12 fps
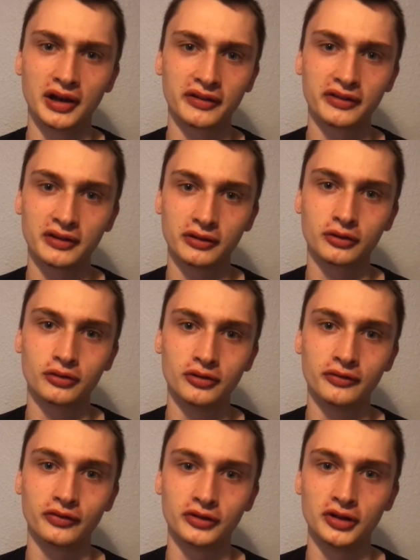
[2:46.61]
I think they're
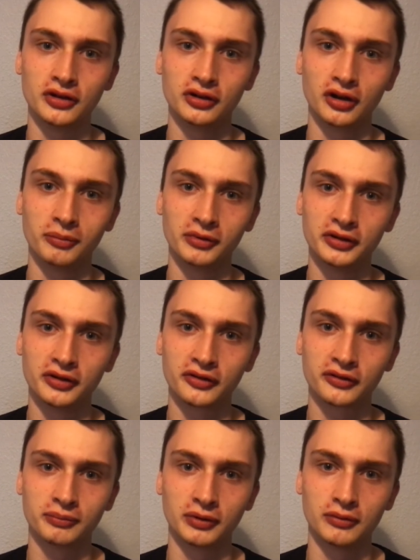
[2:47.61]
going for younger
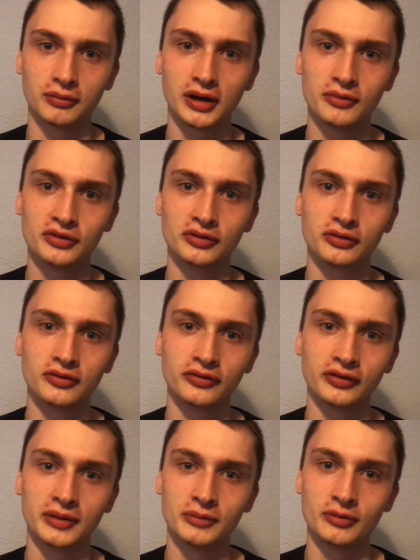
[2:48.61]
players, but why would you not go
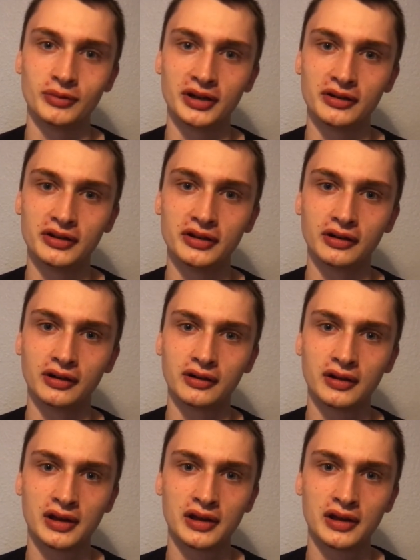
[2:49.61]
for Emi Buendia